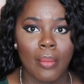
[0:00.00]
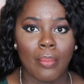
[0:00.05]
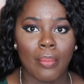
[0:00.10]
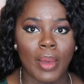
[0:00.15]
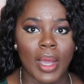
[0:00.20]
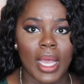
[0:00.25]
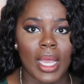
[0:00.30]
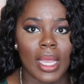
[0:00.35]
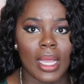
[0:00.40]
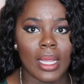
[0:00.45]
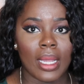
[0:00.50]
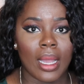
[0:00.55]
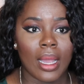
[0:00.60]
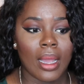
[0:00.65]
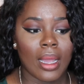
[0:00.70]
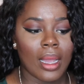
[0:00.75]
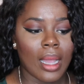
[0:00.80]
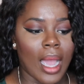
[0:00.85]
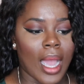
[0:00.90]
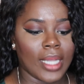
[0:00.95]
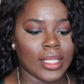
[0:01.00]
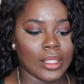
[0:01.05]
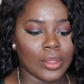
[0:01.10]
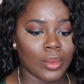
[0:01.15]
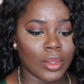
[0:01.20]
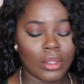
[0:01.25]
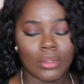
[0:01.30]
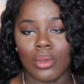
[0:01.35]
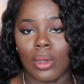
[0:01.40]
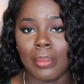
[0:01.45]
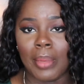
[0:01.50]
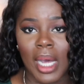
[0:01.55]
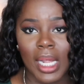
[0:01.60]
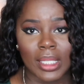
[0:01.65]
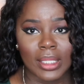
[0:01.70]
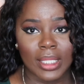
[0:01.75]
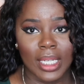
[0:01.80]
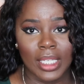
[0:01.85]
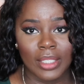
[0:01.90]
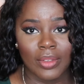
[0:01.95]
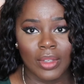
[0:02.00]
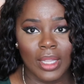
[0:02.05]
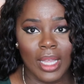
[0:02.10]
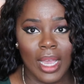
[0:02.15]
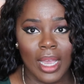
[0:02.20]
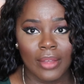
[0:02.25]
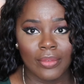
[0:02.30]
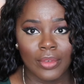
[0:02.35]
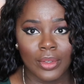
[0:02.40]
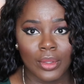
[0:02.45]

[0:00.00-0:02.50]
But I just wanted to apologize for that.